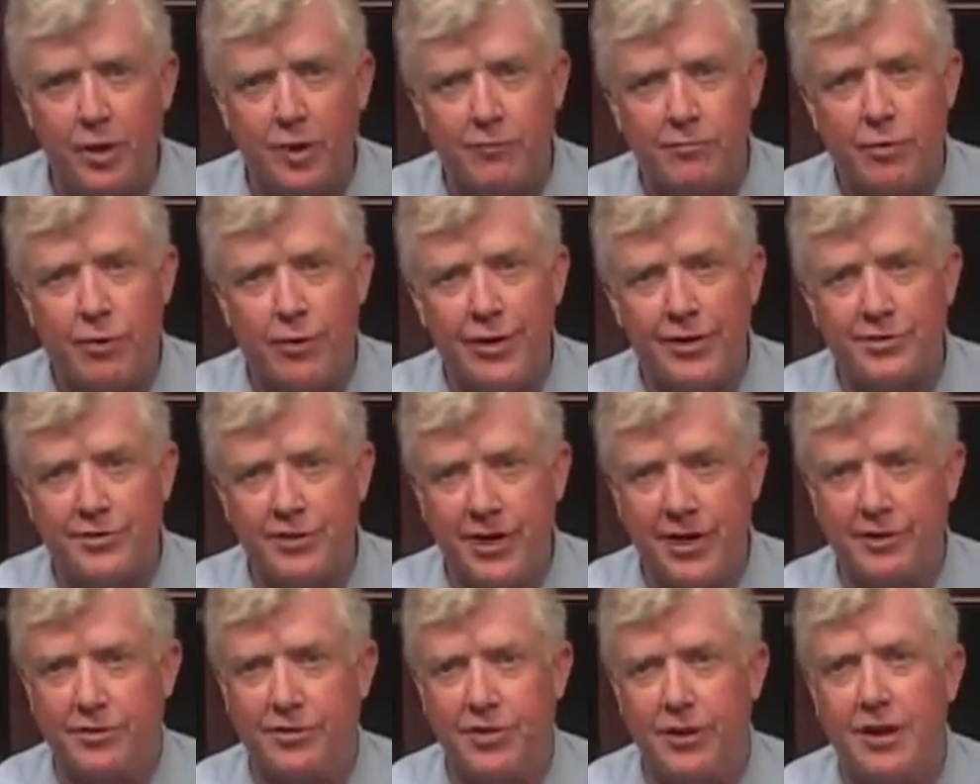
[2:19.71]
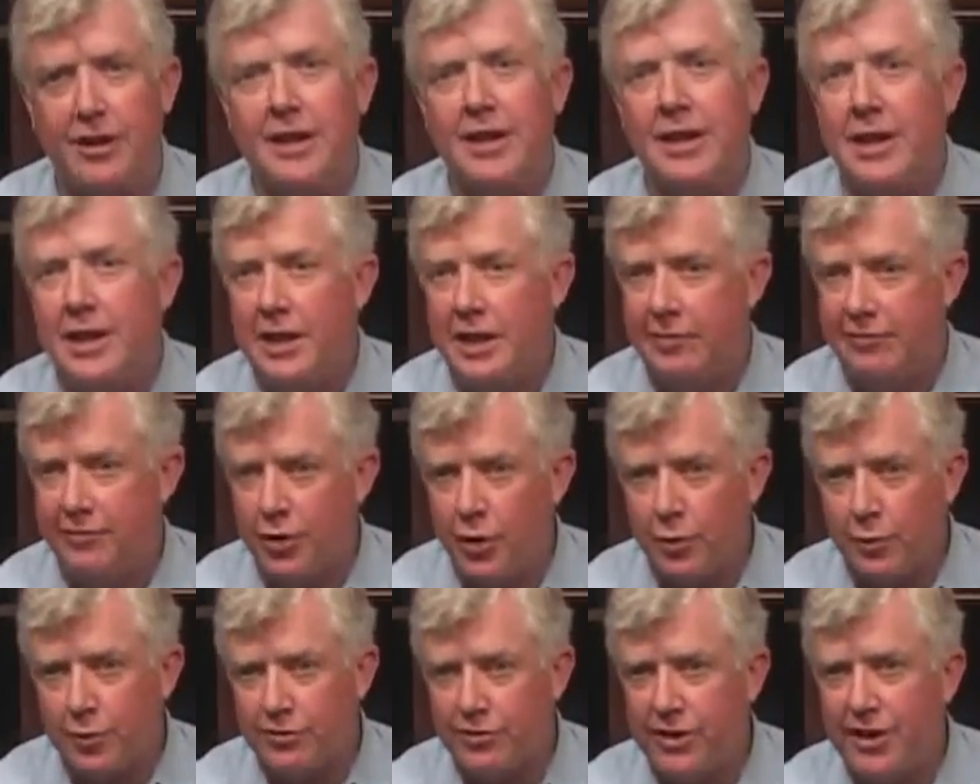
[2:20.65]
For instance, if
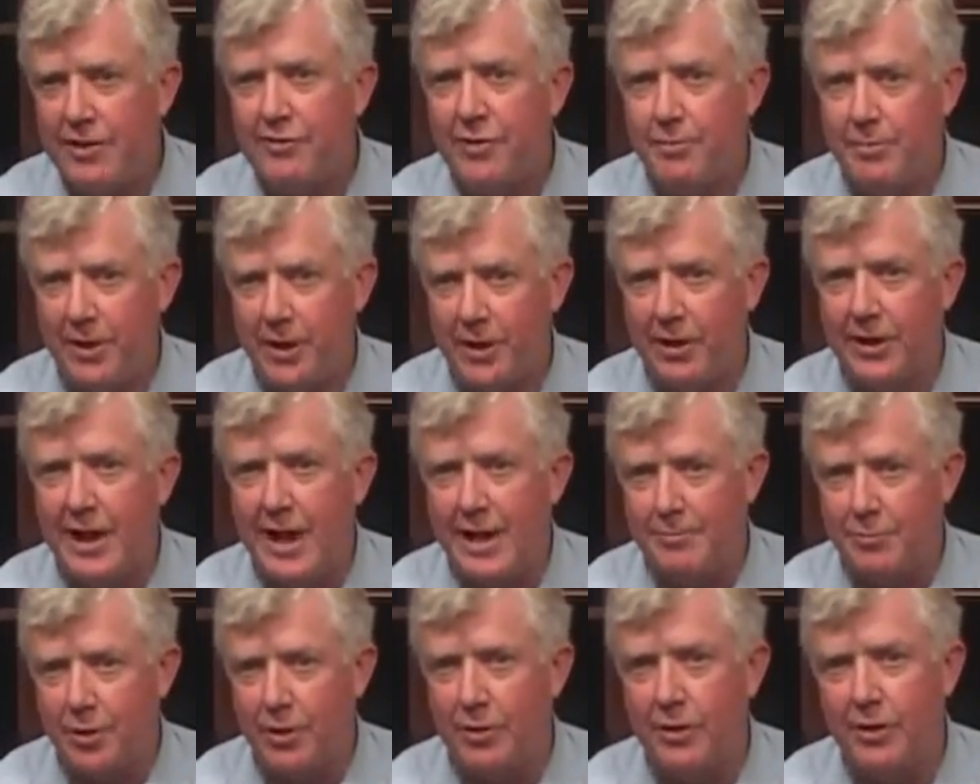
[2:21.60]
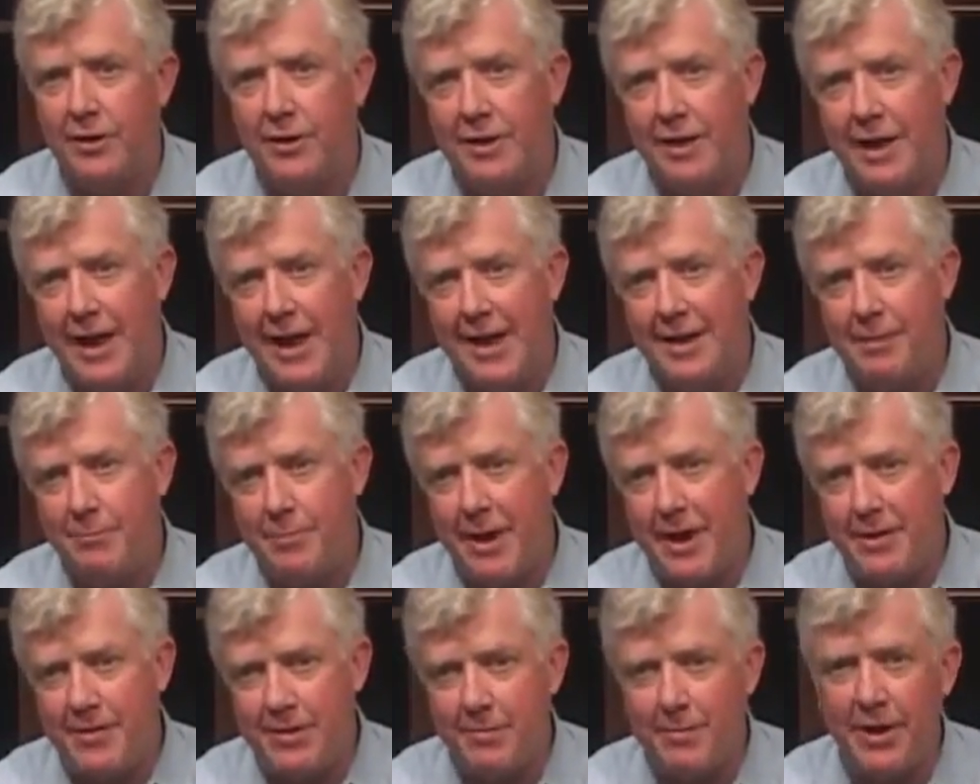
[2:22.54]
you receive a bill in April and
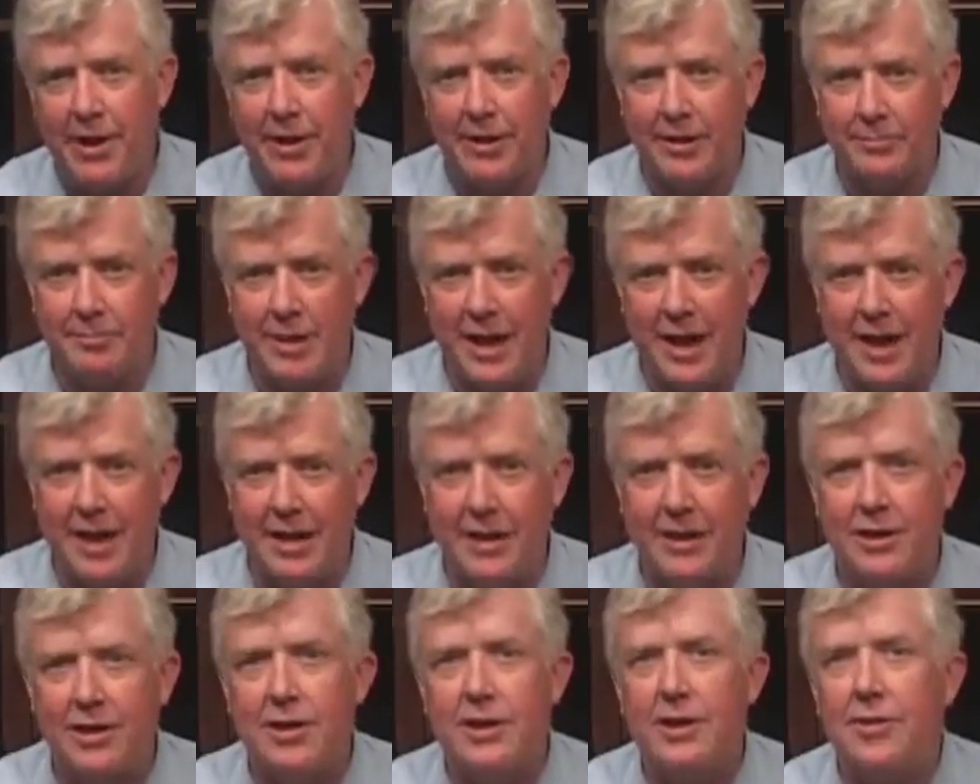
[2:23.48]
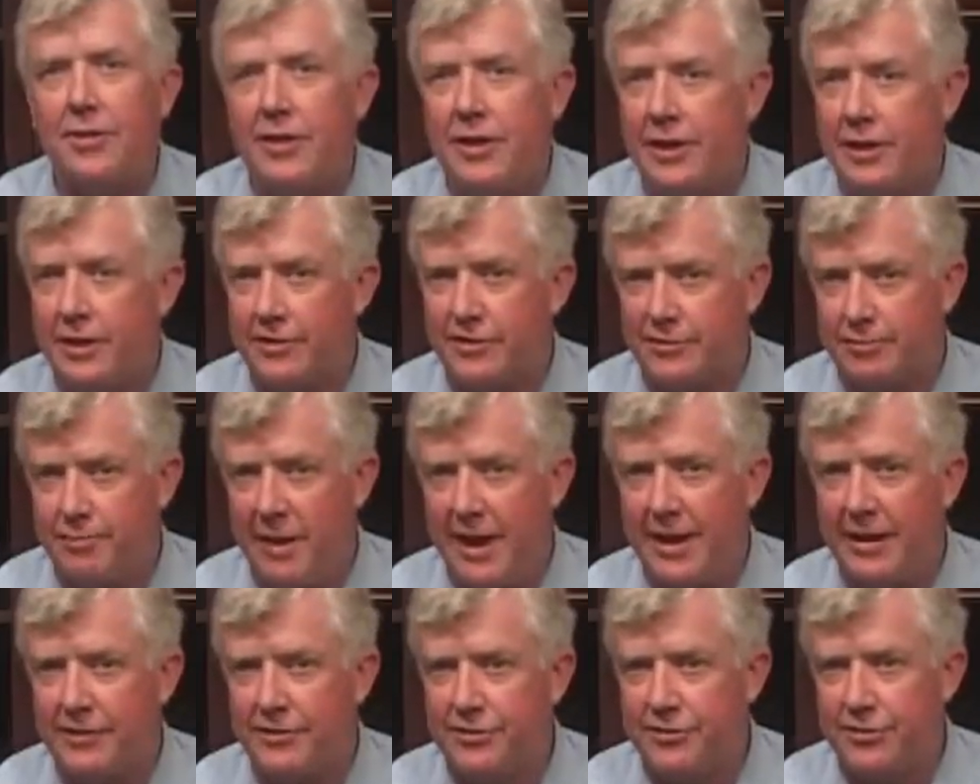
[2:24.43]
pay the bill in May, the
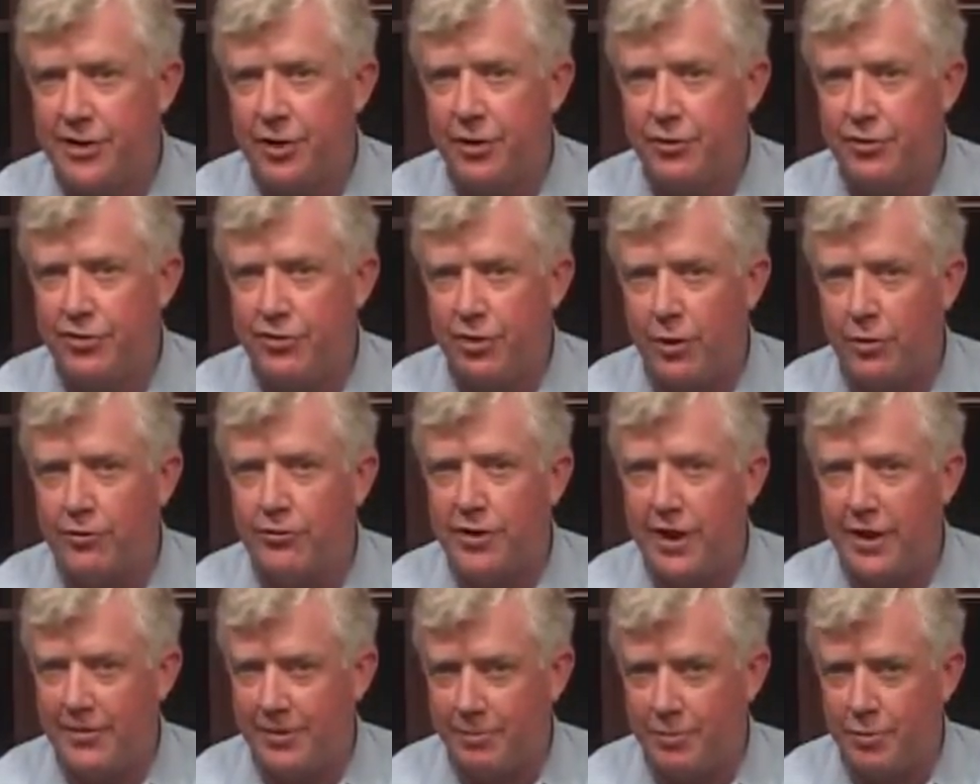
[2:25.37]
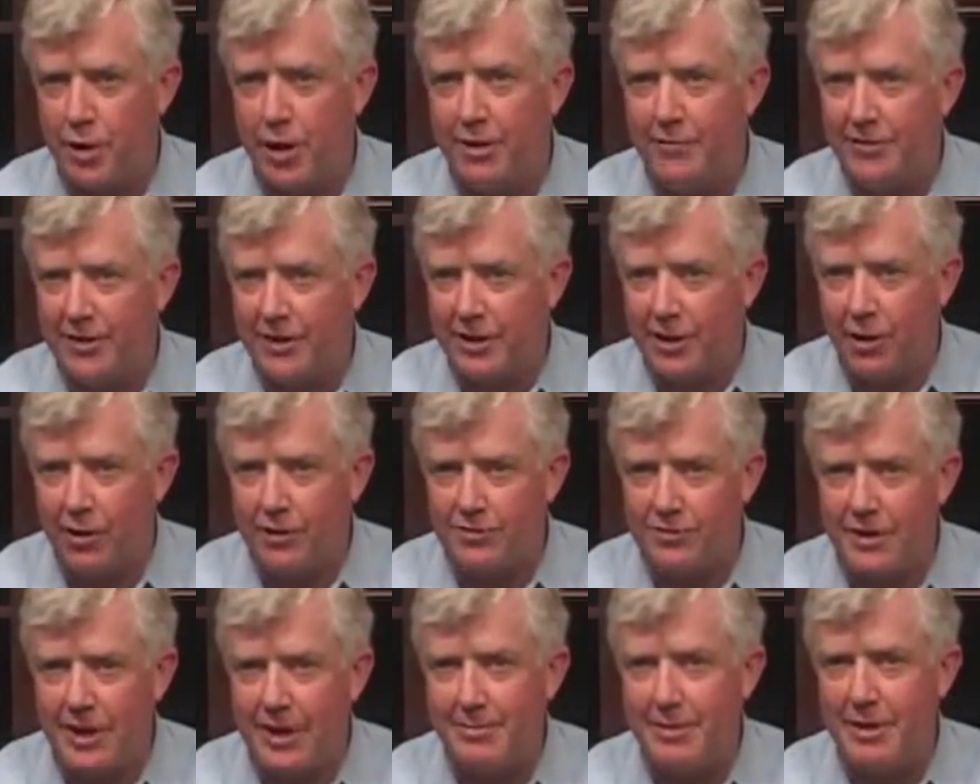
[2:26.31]
expense still shows on the profit and loss
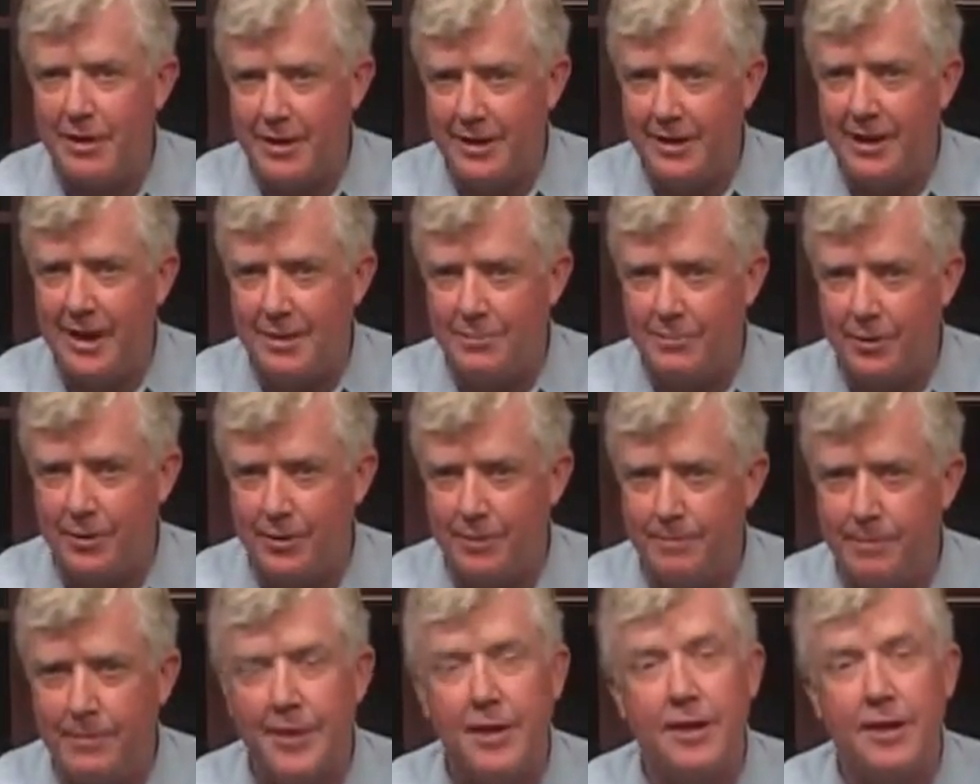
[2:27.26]
statement in April.